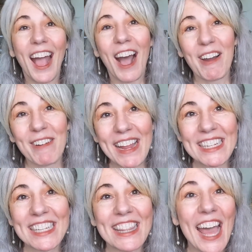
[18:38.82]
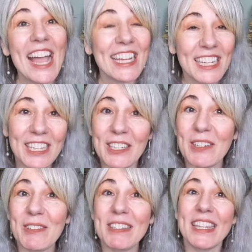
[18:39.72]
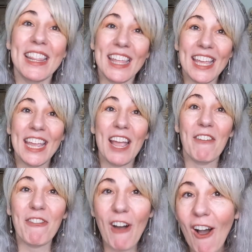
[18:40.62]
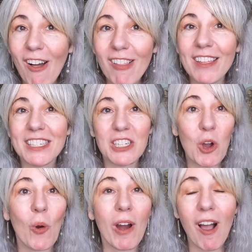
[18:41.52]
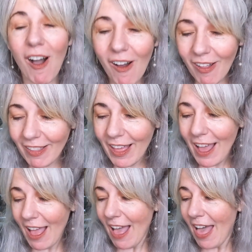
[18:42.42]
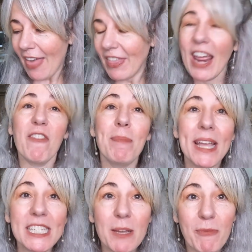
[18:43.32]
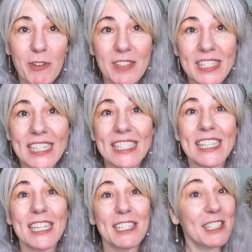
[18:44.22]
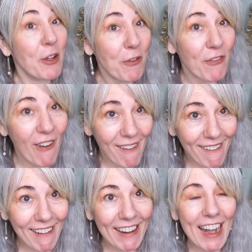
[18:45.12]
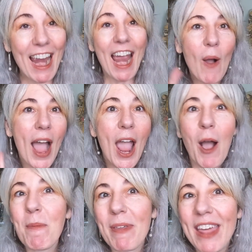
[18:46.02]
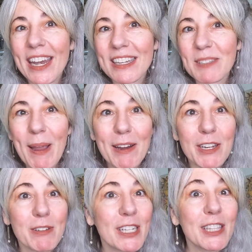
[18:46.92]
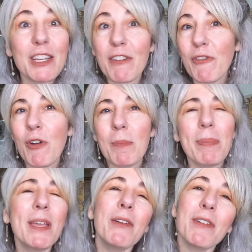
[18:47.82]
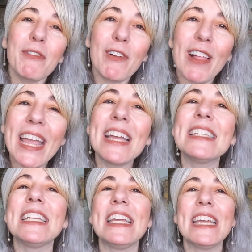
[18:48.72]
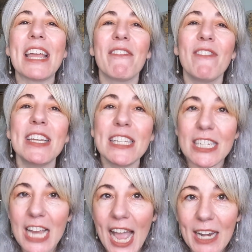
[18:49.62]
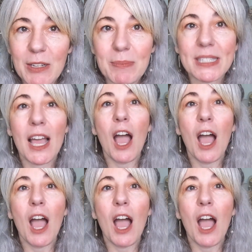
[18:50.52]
All right, that concludes the fall decor haul that I have picked up for the season so far. I hope that it inspired you to look for beautiful antique and vintage items